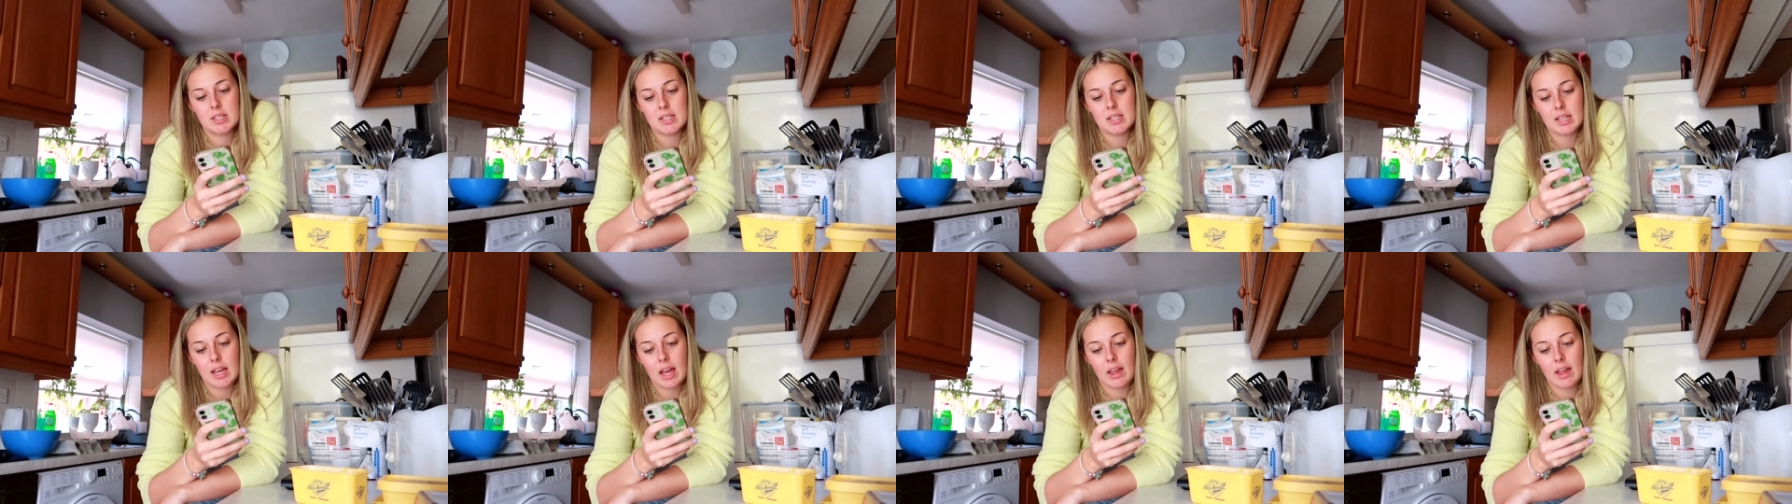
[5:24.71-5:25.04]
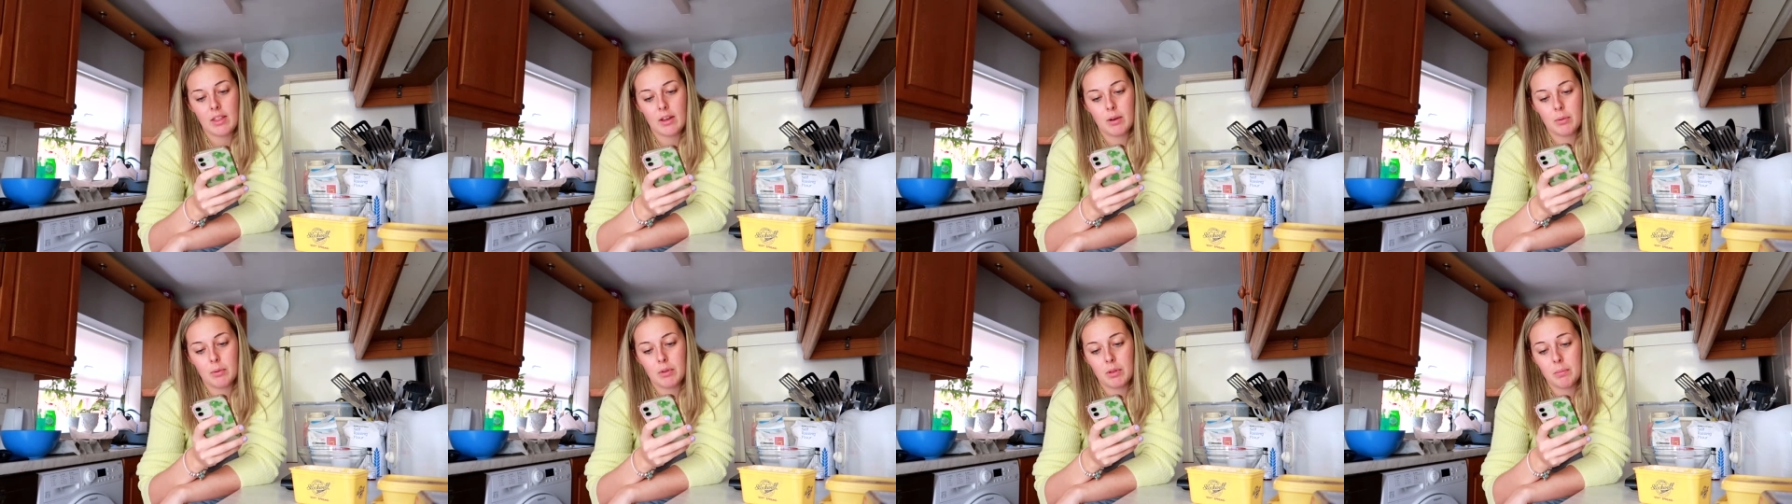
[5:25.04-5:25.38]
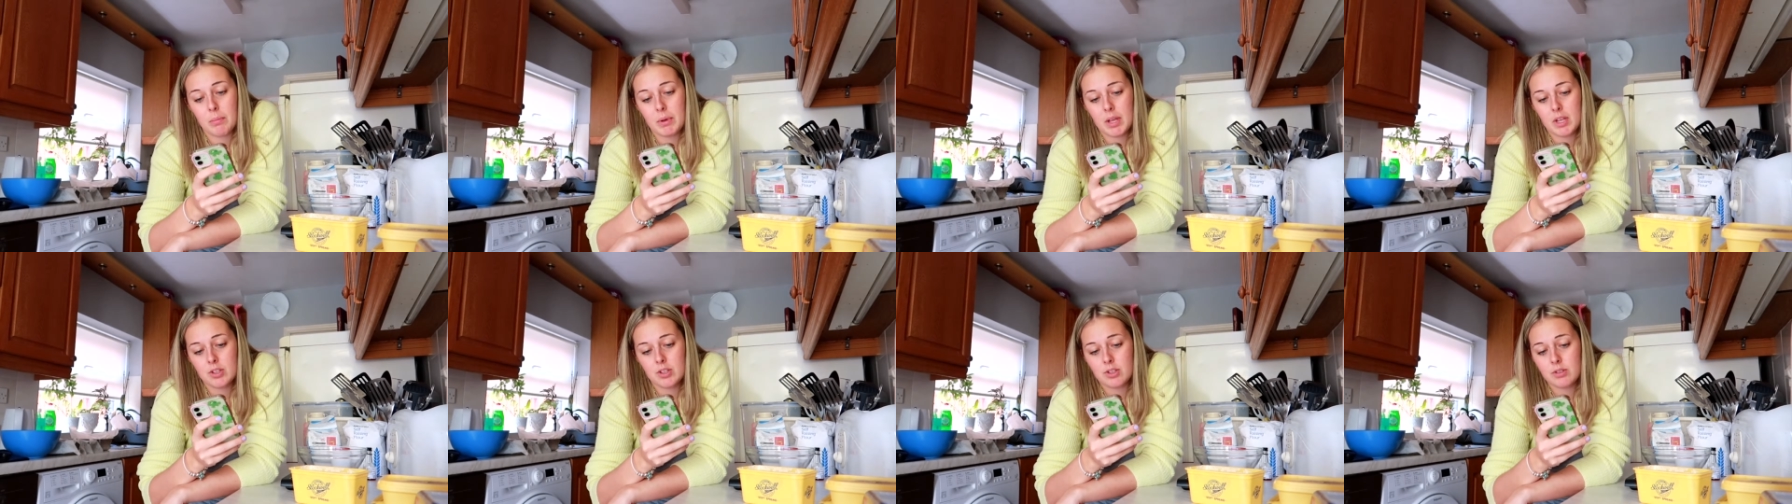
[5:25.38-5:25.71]
together with a
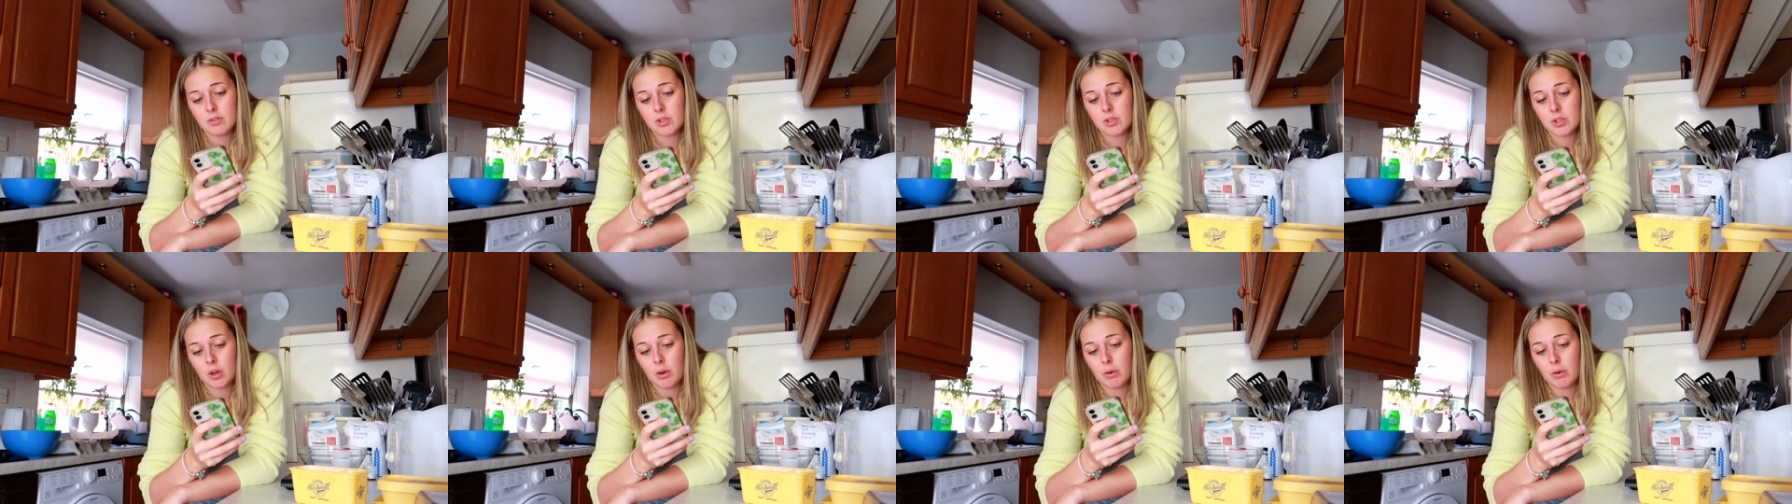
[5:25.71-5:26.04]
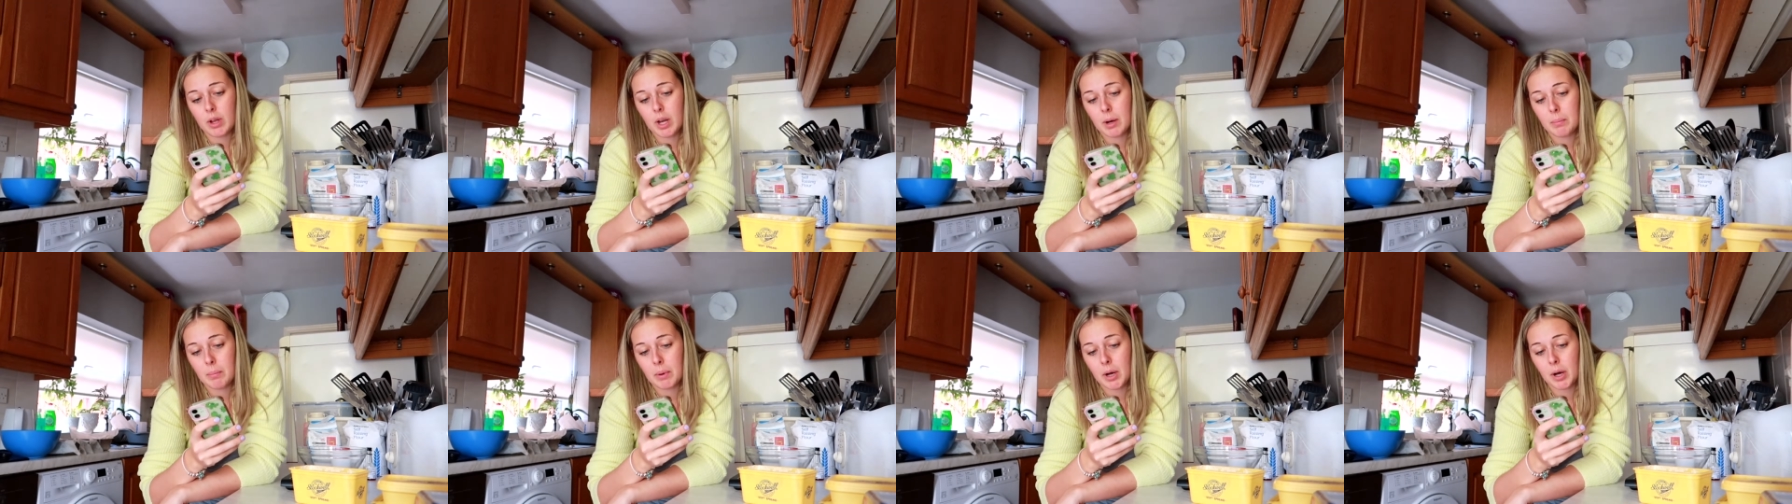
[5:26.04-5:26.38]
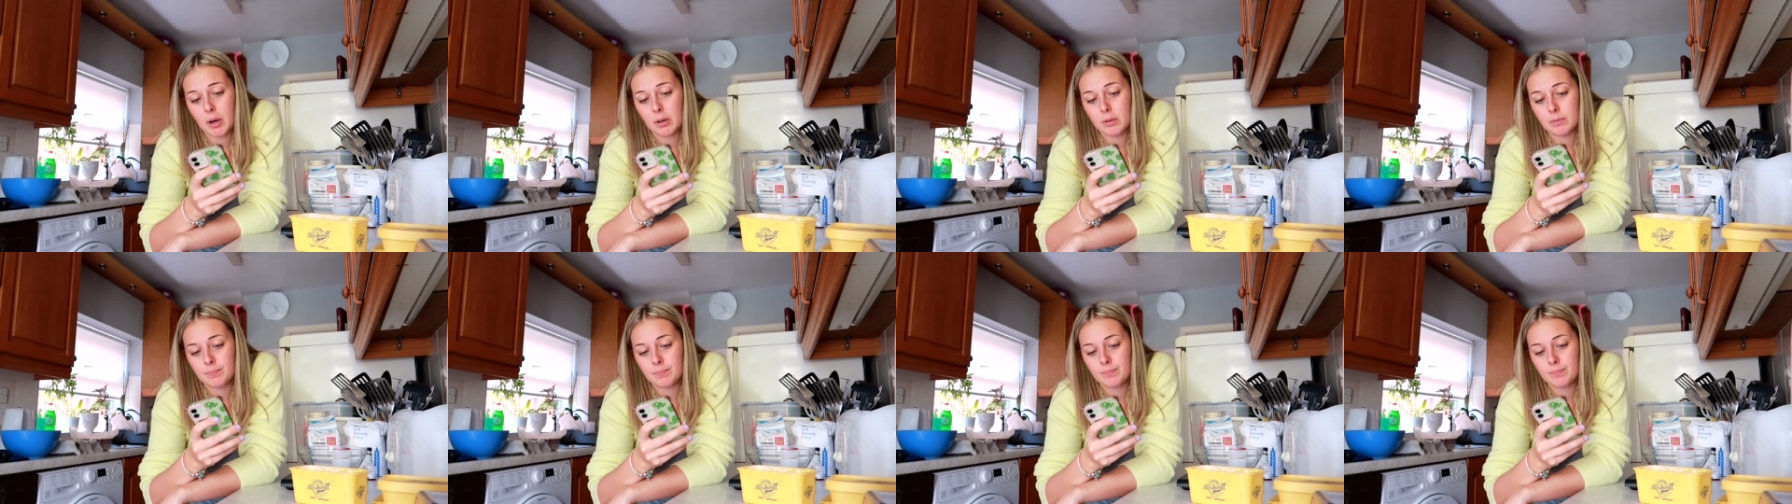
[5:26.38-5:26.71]
pinch of salt in a bowl.